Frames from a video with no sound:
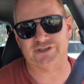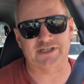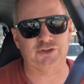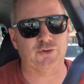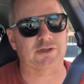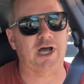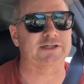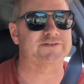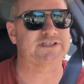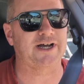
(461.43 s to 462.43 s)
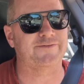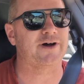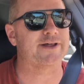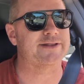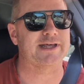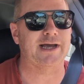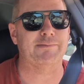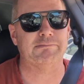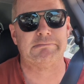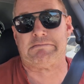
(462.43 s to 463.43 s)
You can do a lot of stuff on
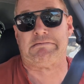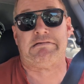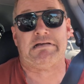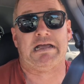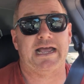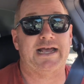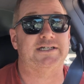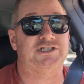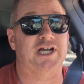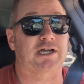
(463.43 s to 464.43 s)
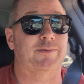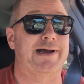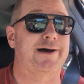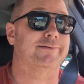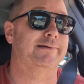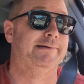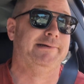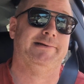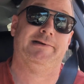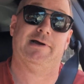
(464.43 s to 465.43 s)
them and check them out.
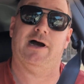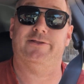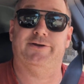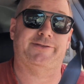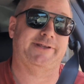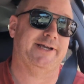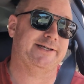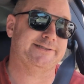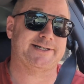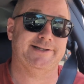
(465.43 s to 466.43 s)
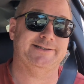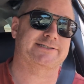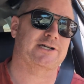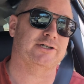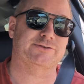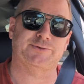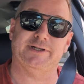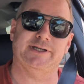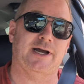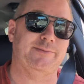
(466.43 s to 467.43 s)
Other things on this car,
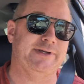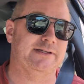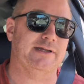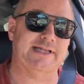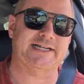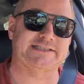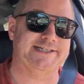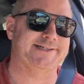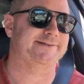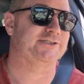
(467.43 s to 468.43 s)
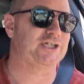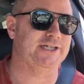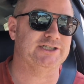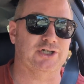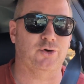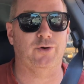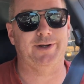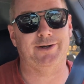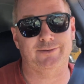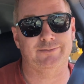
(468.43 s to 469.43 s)
really, I mean, that's it. Change the
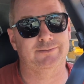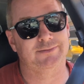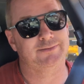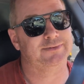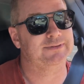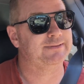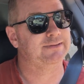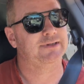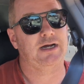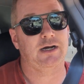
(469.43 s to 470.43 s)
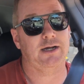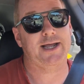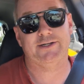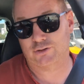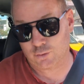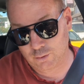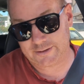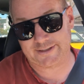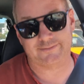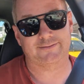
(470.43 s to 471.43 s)
oil and your
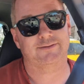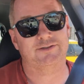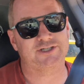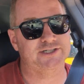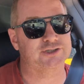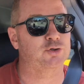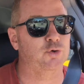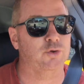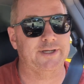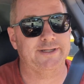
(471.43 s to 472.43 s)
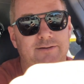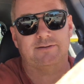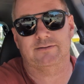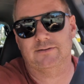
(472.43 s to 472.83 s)
coolant. Change your coolant.